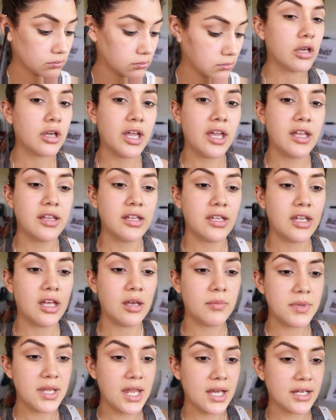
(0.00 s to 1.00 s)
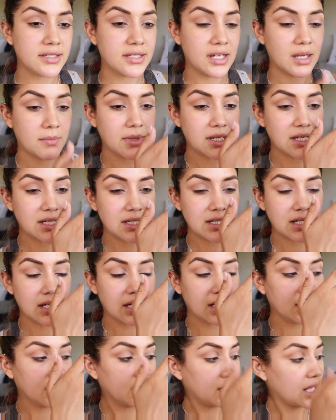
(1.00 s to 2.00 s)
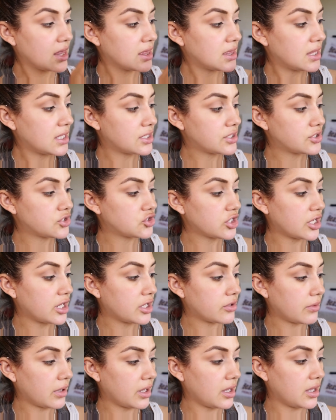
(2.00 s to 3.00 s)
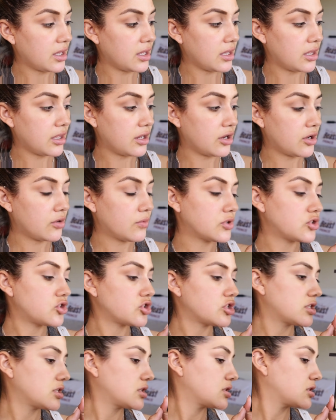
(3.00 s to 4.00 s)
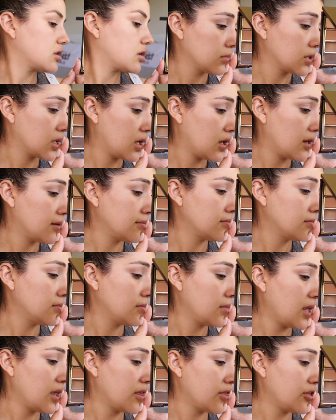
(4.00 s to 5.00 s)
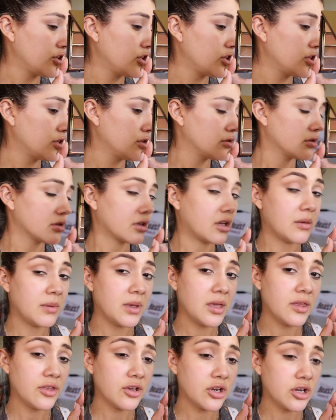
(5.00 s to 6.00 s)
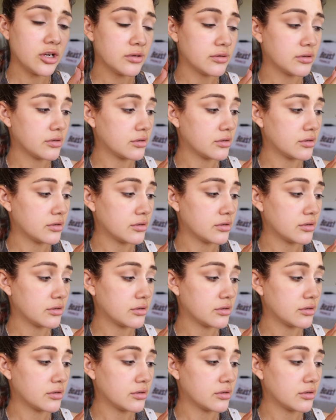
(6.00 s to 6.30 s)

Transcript: Okay, and then up next, I'm gonna take this shade right here, which is Come Hither? I don't